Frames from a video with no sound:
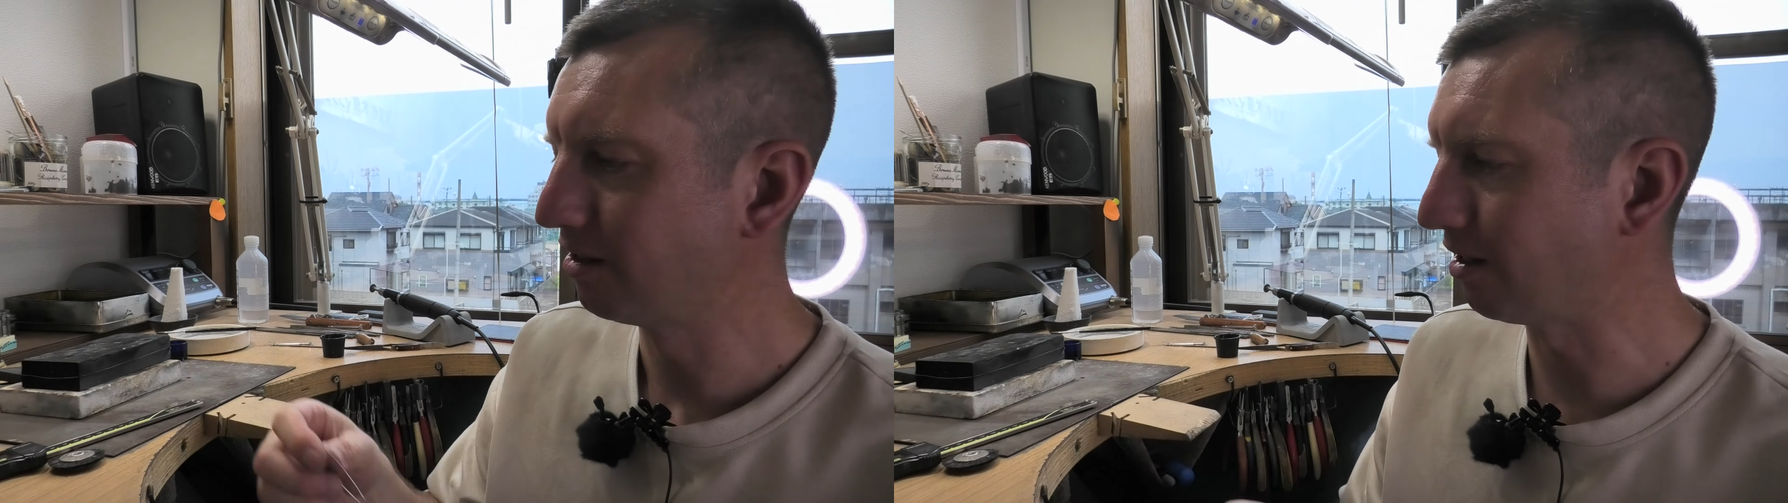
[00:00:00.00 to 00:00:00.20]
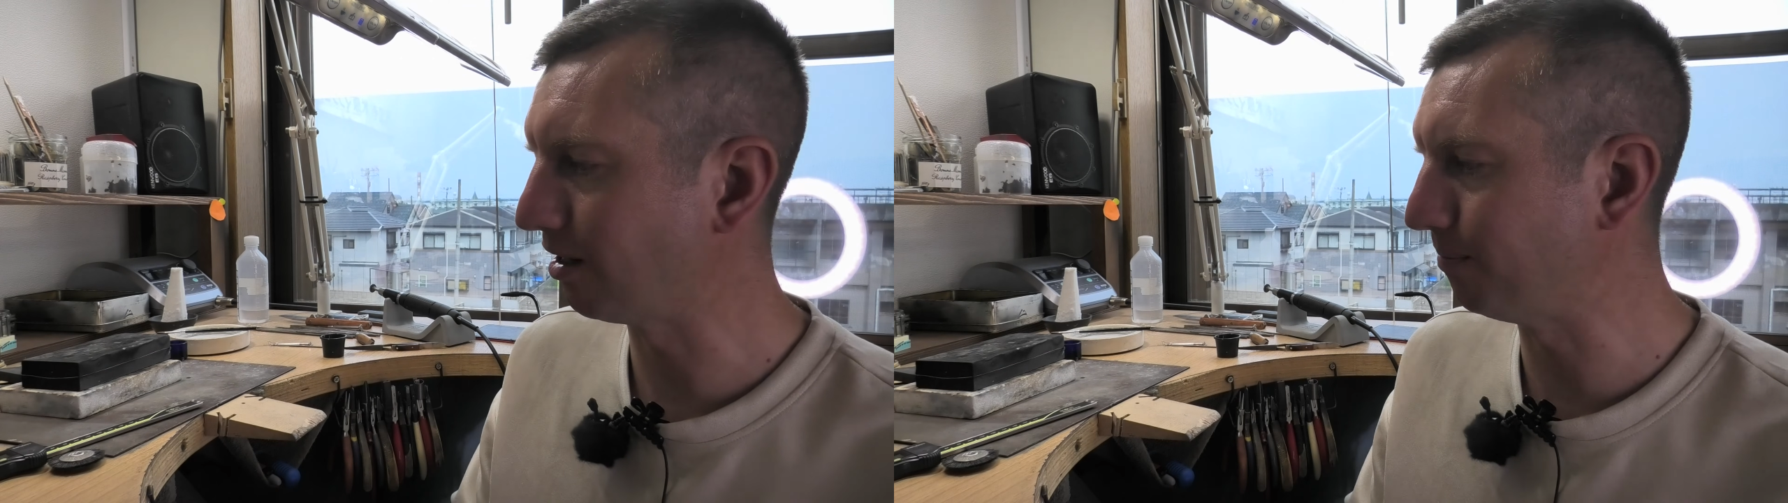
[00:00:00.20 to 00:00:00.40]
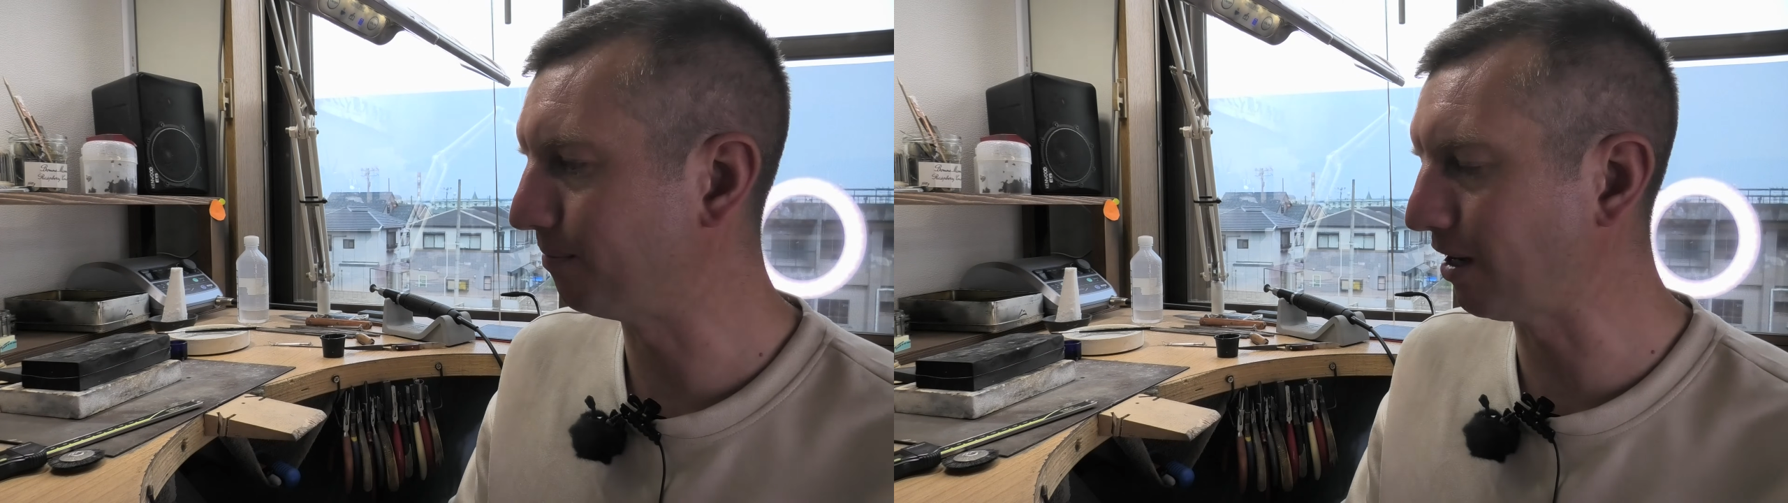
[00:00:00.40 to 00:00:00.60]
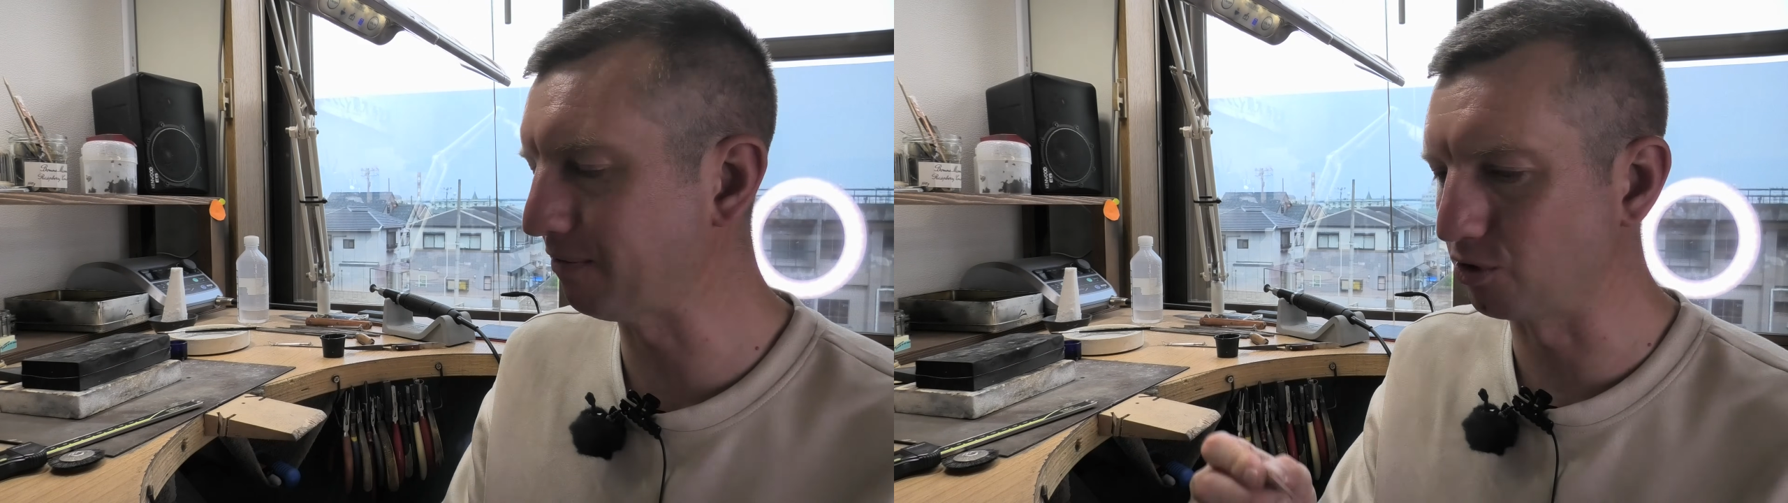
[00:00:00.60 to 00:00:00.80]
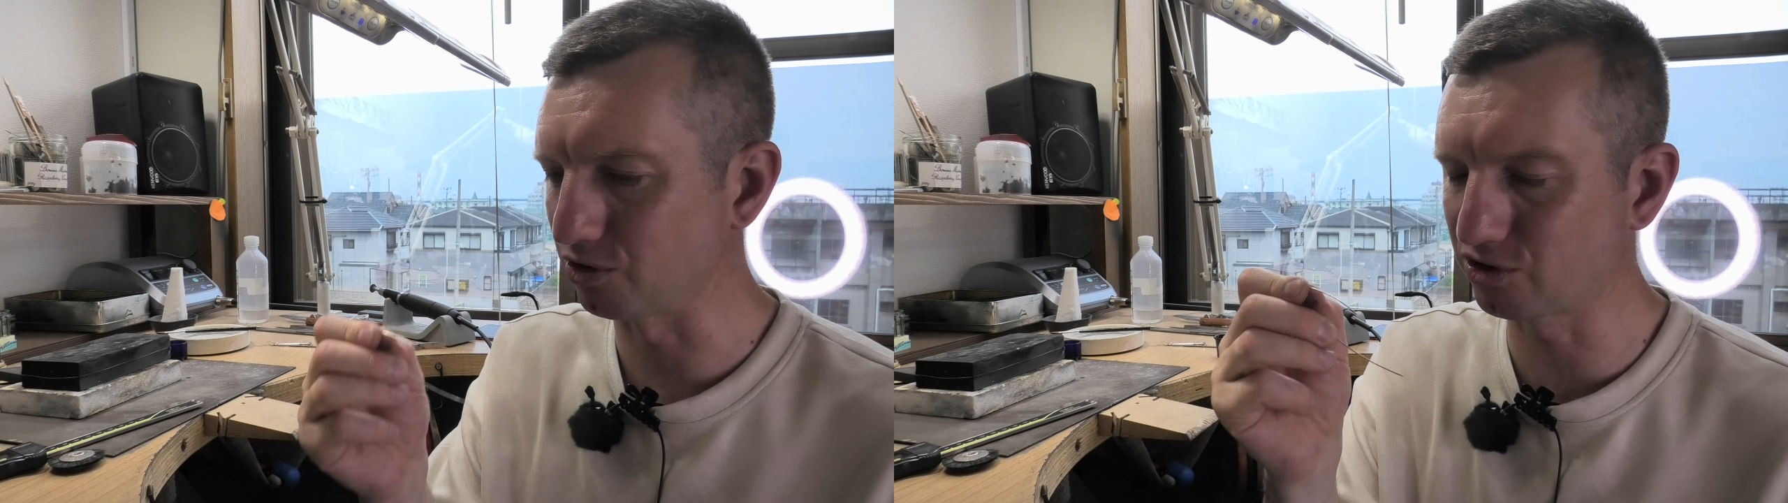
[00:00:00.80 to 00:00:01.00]
I
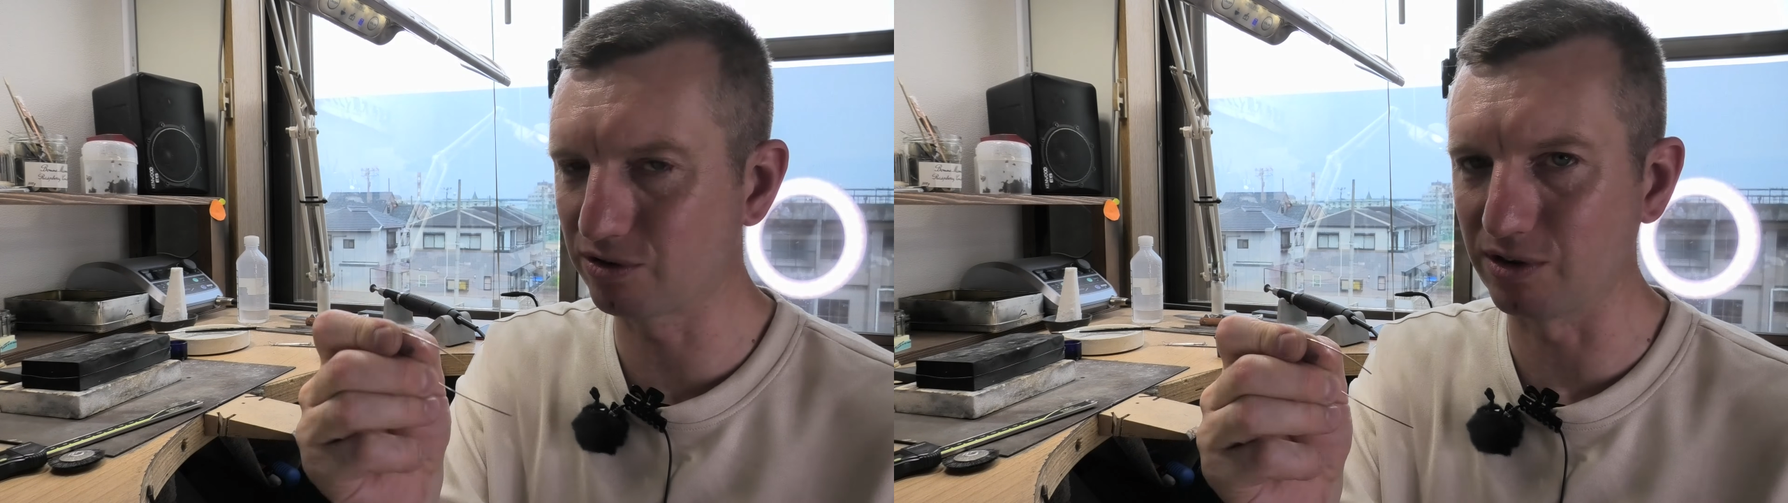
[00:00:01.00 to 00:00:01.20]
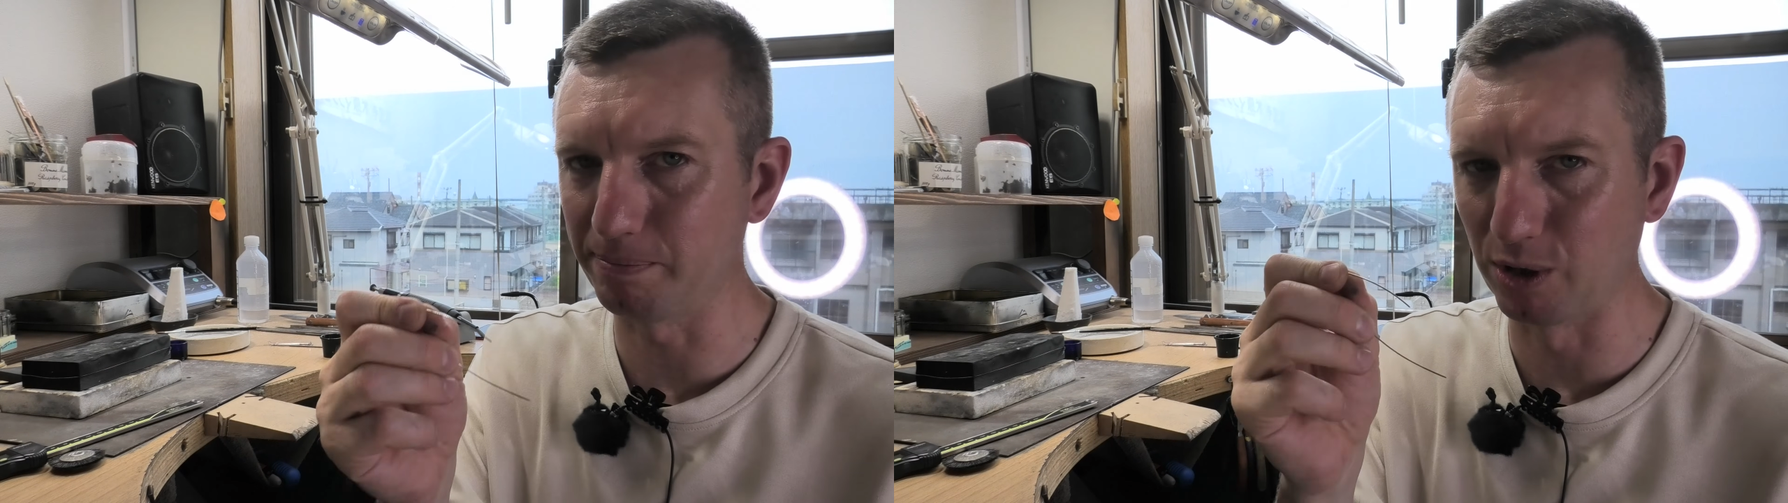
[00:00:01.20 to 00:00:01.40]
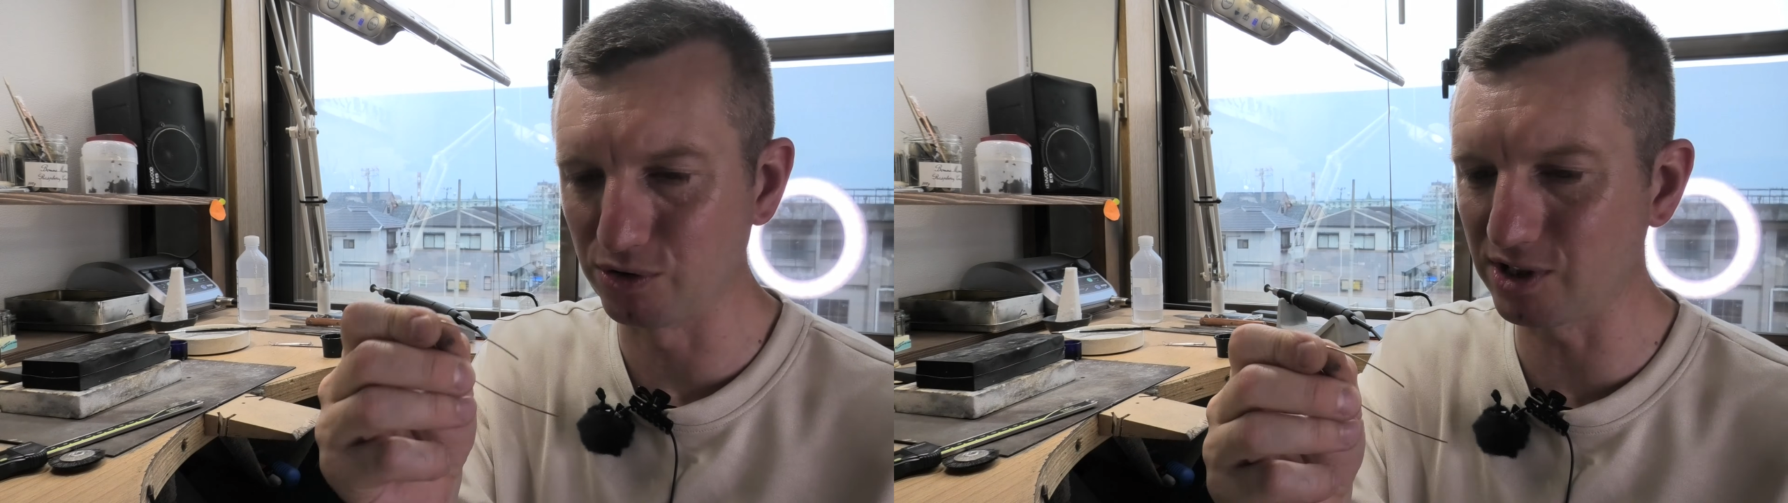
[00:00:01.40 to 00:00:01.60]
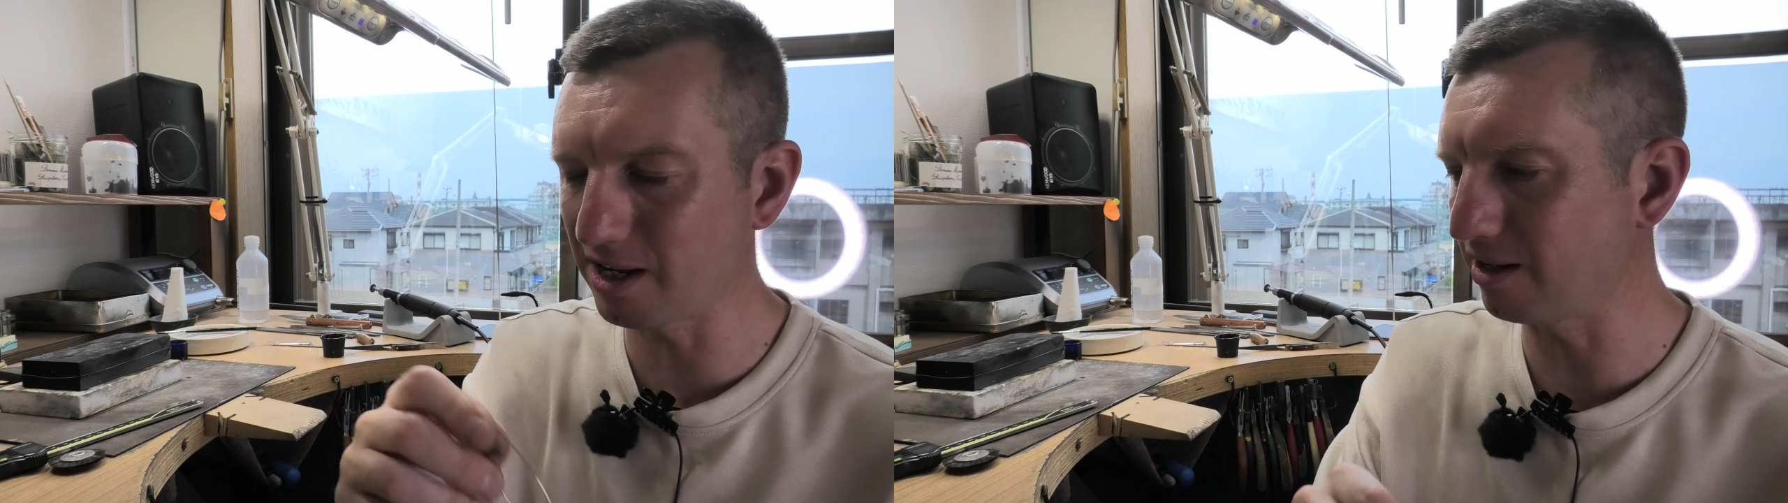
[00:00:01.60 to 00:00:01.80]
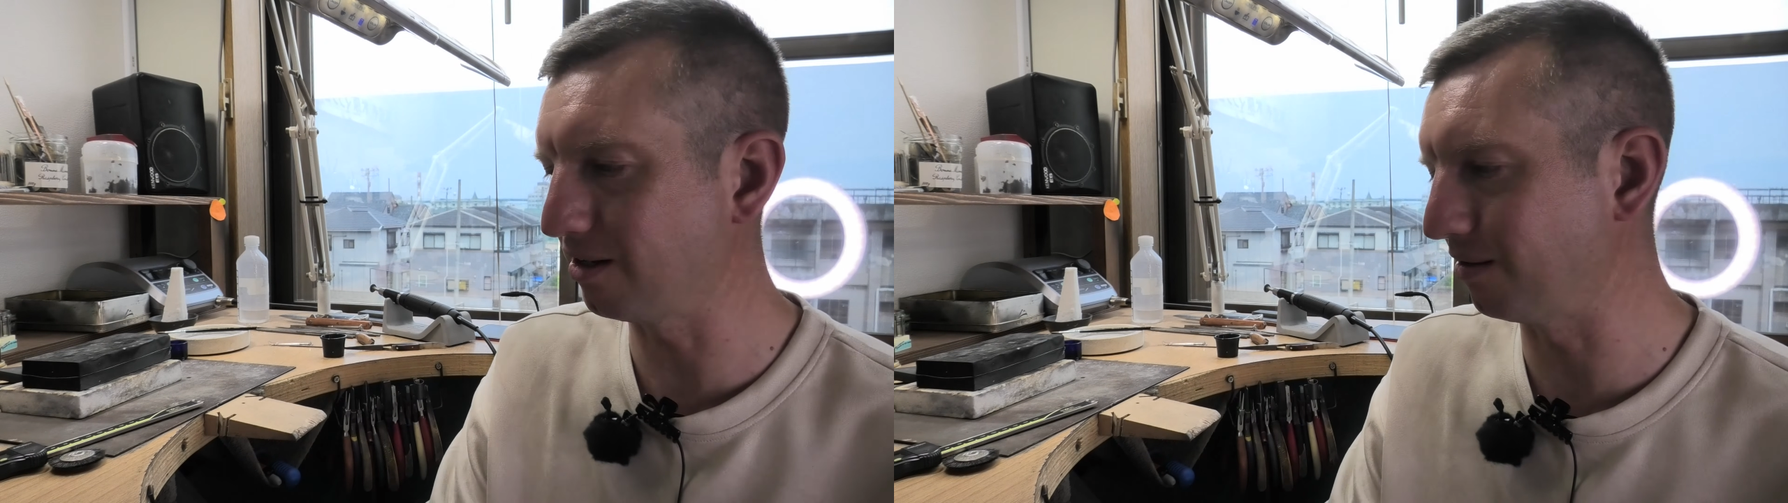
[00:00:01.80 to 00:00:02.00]
haven't got the posts yet.